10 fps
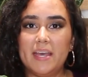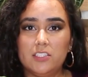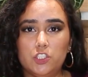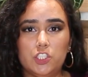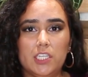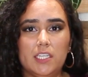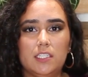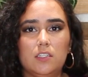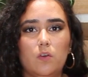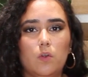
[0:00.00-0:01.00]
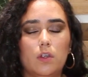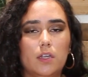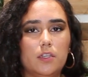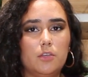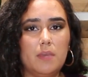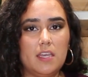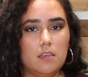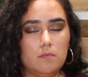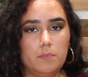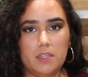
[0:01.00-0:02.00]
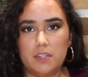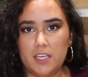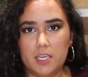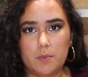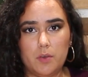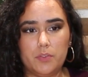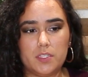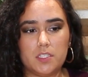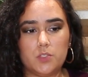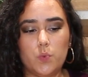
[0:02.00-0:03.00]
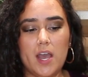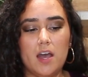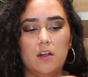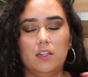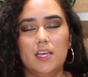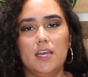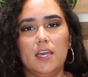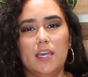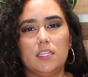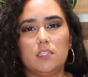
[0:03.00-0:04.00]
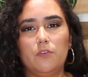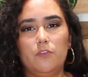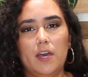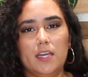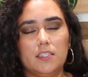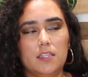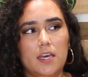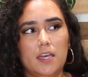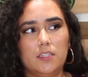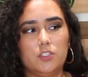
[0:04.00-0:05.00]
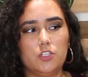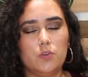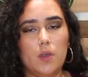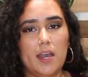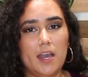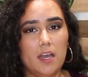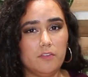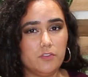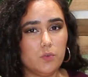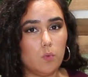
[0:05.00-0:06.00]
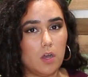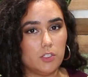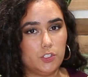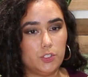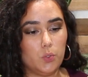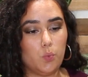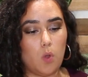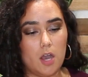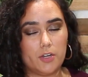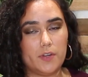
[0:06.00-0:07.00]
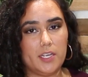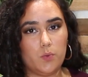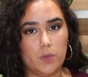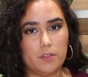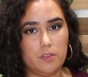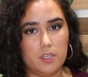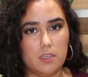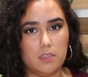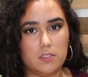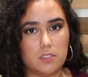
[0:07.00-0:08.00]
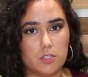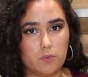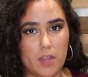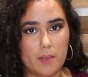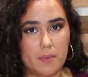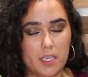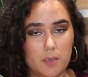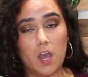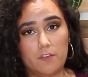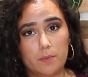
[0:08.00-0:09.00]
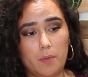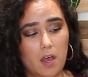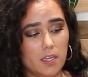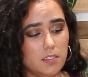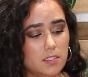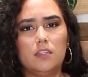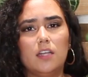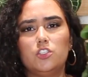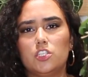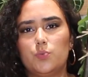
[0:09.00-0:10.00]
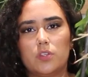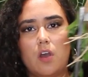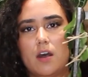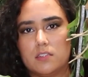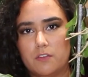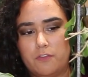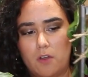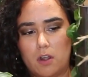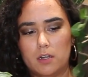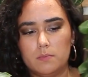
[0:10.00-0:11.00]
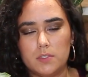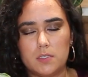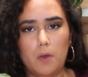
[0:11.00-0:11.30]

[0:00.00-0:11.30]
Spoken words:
mention, or you may be thinking about this as well, is the fact that you have to watch your watering with these ceramic cover pots, not just with Costa Farms